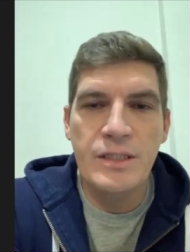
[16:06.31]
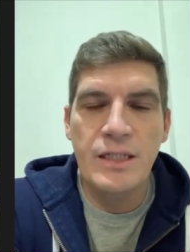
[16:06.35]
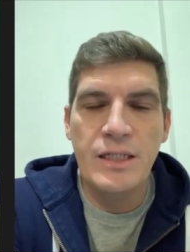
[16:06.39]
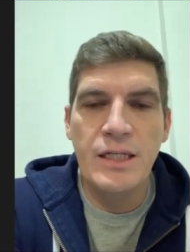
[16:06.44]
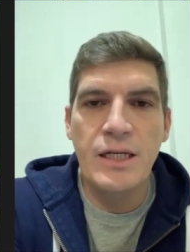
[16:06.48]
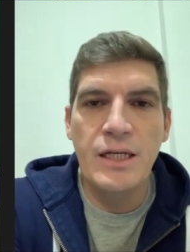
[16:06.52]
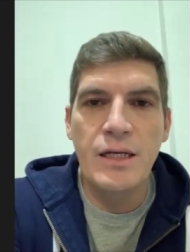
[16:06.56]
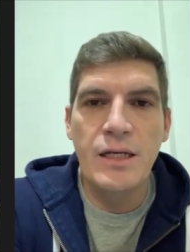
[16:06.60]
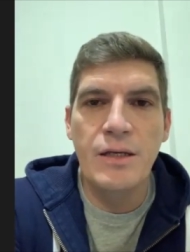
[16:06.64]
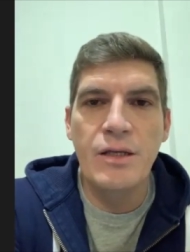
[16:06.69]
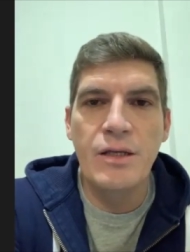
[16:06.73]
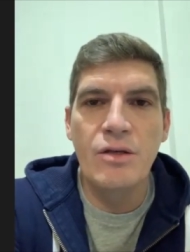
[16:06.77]

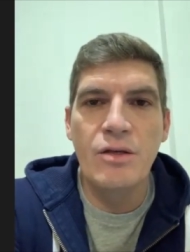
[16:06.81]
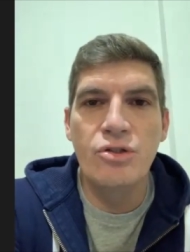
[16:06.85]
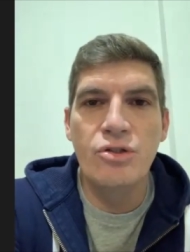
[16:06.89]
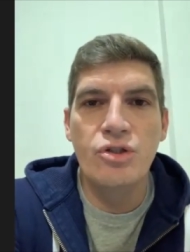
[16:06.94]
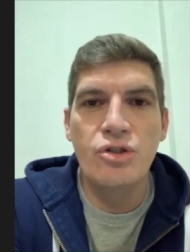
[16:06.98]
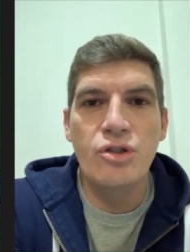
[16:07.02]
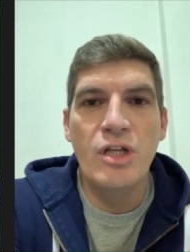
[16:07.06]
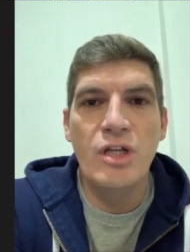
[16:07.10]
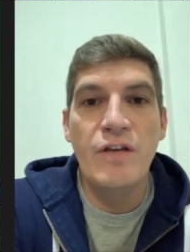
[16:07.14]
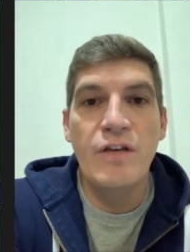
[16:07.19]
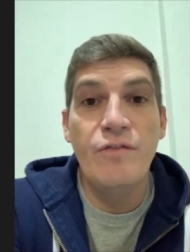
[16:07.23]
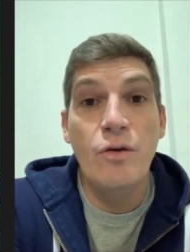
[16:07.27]
Uh, you
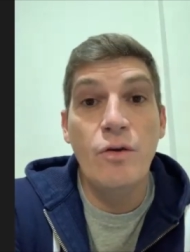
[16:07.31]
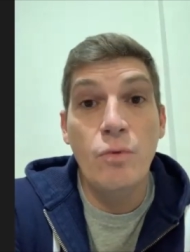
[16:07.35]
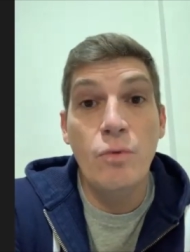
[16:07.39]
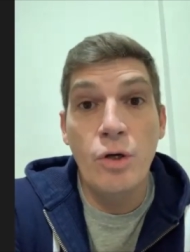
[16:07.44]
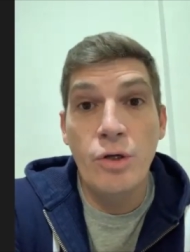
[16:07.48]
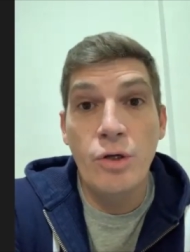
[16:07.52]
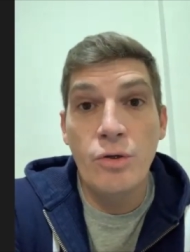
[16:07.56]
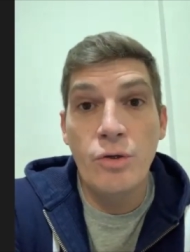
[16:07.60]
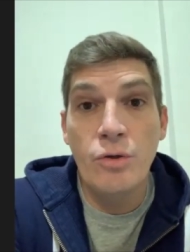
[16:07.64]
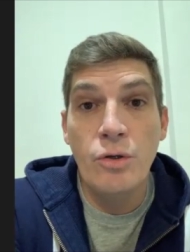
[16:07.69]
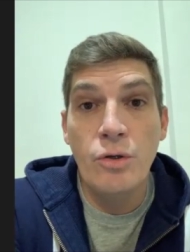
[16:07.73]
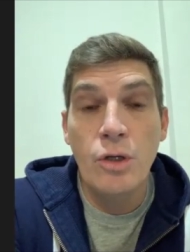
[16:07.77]
just if you
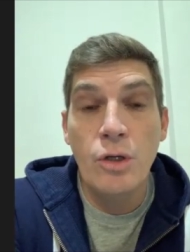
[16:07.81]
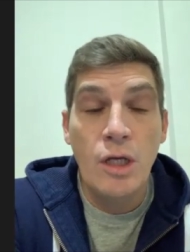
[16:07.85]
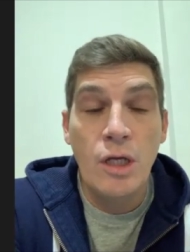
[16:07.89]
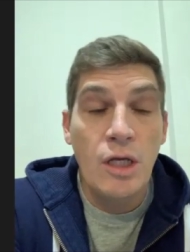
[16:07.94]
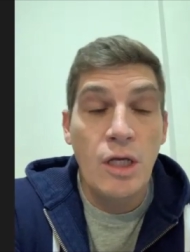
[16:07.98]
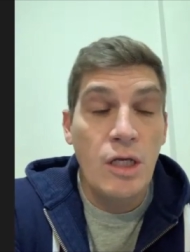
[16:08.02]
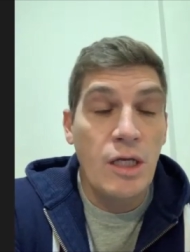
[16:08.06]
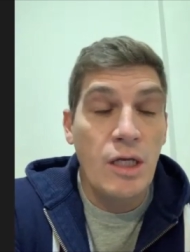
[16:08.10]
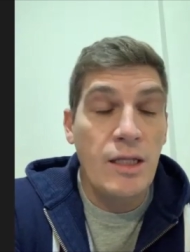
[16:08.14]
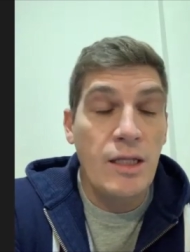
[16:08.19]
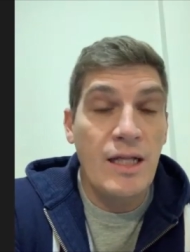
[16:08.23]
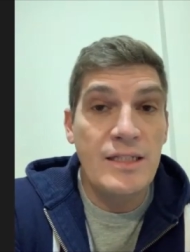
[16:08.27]
want to,
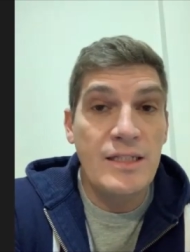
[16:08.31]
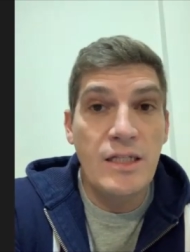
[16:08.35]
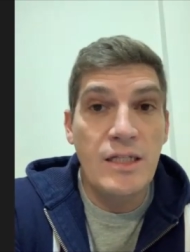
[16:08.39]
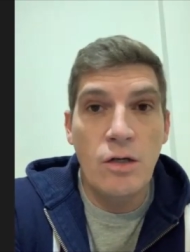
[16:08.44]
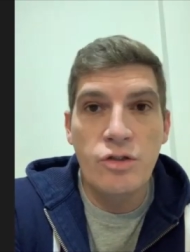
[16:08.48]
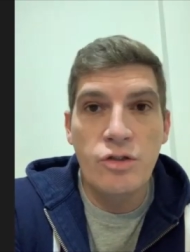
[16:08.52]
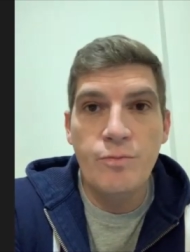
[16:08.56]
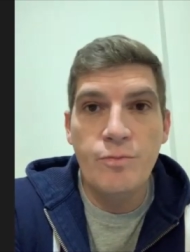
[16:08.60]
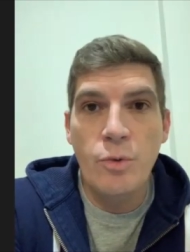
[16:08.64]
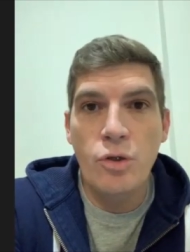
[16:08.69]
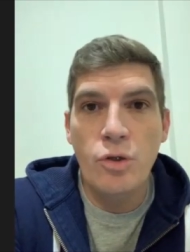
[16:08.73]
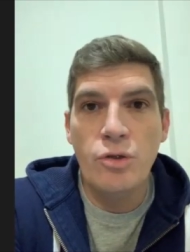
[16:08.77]
that's how
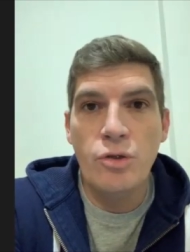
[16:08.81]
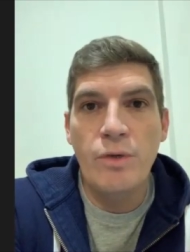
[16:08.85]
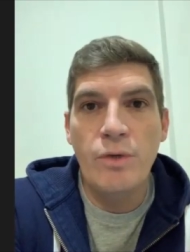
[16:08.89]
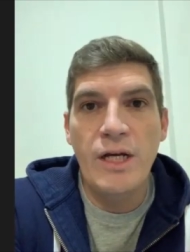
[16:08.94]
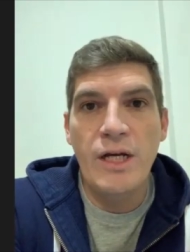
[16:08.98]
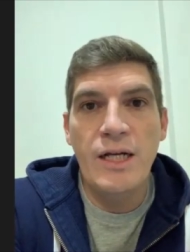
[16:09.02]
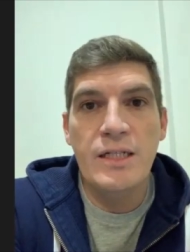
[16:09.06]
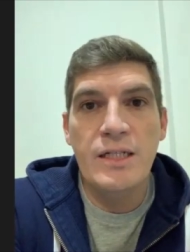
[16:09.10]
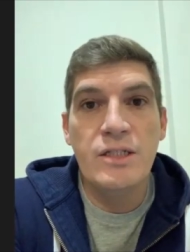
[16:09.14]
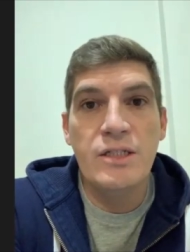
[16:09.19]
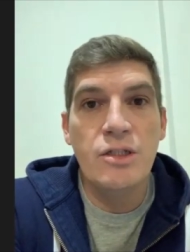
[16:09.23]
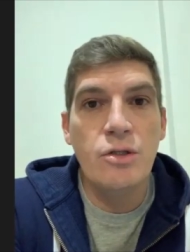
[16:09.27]
sport
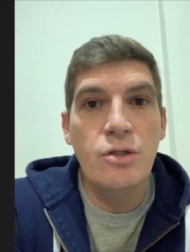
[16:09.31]
works.